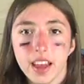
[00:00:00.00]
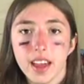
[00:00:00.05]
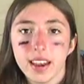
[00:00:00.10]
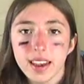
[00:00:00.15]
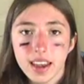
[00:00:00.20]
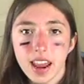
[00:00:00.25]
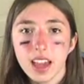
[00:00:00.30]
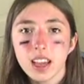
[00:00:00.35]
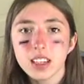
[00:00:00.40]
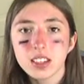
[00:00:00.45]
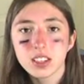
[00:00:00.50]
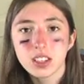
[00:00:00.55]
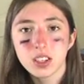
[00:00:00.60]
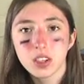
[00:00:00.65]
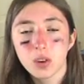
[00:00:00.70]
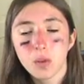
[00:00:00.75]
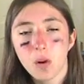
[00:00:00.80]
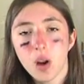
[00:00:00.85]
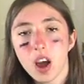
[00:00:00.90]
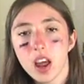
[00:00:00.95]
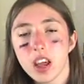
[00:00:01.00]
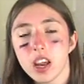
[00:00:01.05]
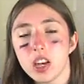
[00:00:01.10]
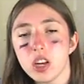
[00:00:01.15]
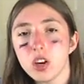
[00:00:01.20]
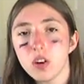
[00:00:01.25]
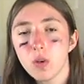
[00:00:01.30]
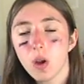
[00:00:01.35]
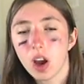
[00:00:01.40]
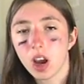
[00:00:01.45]
Next, you want to
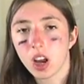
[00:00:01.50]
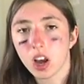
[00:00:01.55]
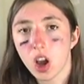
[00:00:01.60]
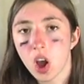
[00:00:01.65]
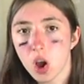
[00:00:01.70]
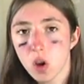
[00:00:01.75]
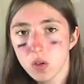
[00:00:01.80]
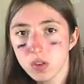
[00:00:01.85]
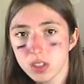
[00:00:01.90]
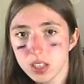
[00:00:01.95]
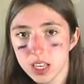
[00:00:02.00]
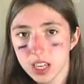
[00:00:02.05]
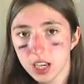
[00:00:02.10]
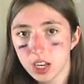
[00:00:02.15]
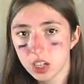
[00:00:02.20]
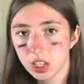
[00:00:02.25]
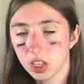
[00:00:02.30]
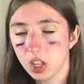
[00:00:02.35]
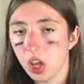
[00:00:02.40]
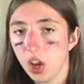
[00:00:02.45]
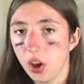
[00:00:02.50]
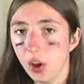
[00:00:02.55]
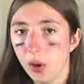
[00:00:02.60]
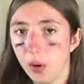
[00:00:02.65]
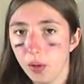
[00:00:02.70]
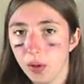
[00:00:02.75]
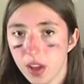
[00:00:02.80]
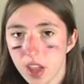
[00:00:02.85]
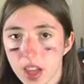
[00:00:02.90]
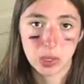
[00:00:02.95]
do a cozy glow.